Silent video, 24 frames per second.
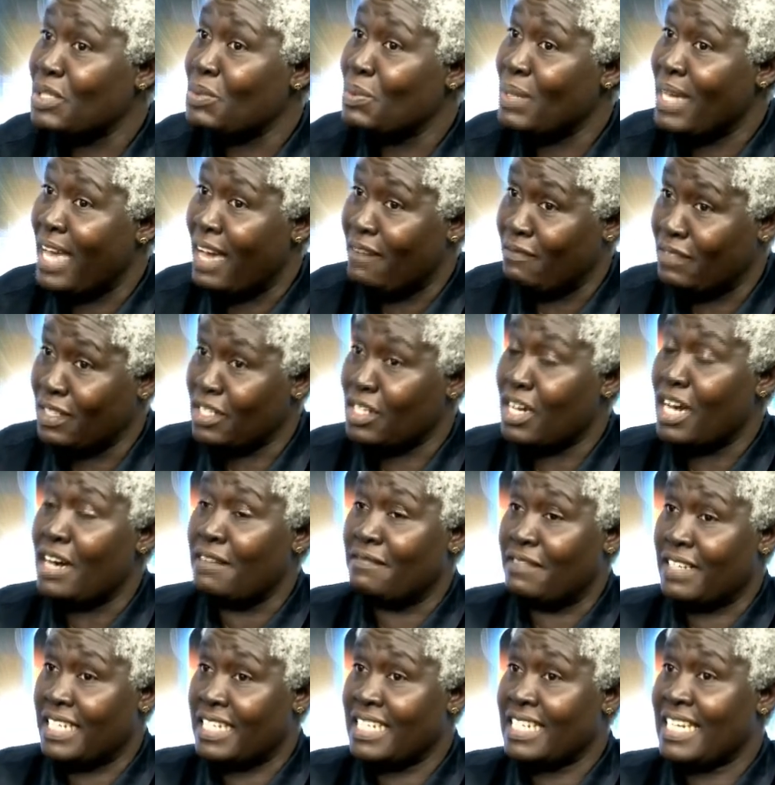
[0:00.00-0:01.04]
which we haven't
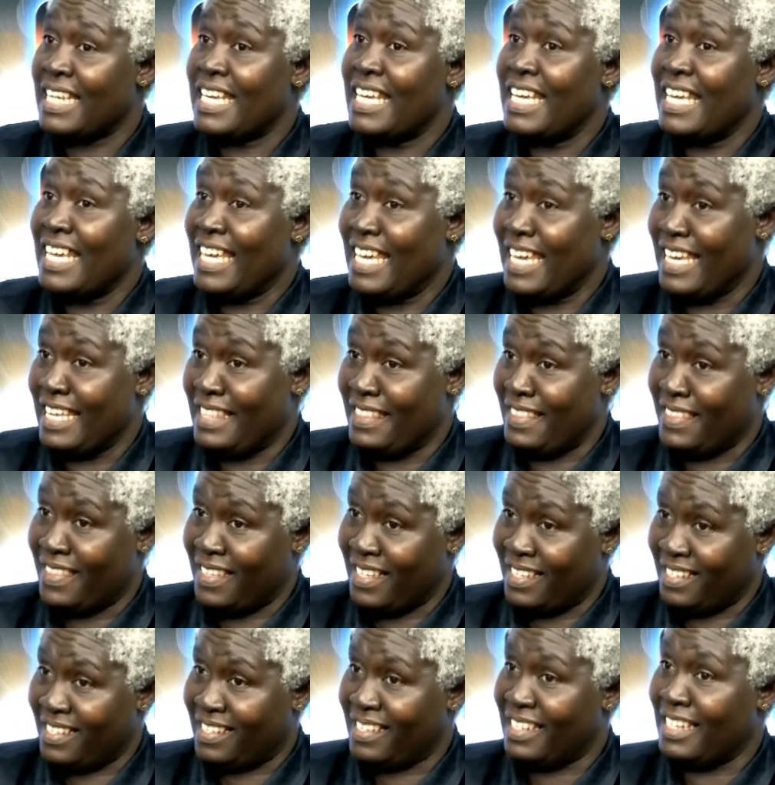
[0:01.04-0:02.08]
covered in
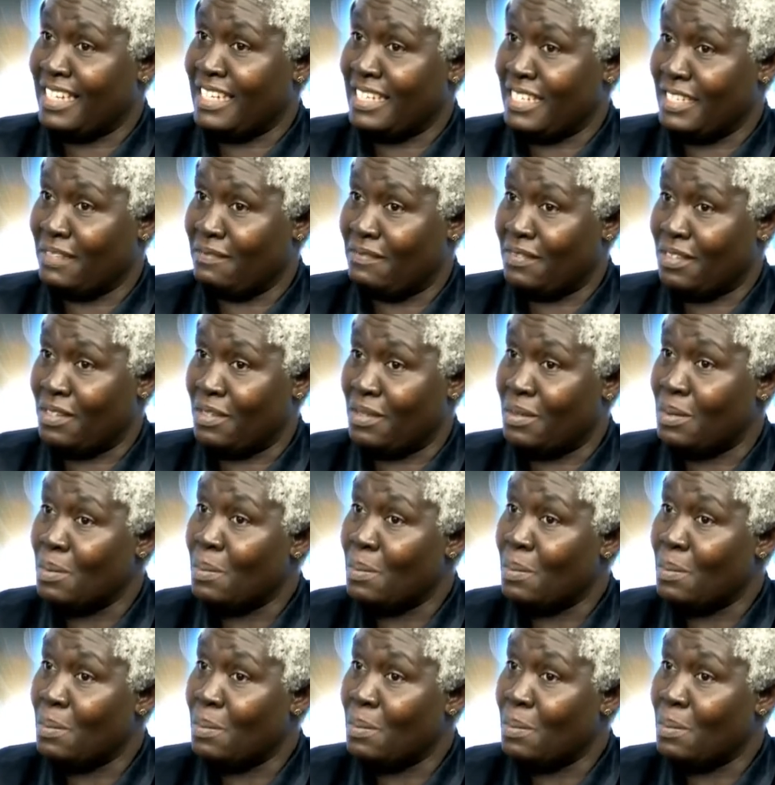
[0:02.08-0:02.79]
this interview.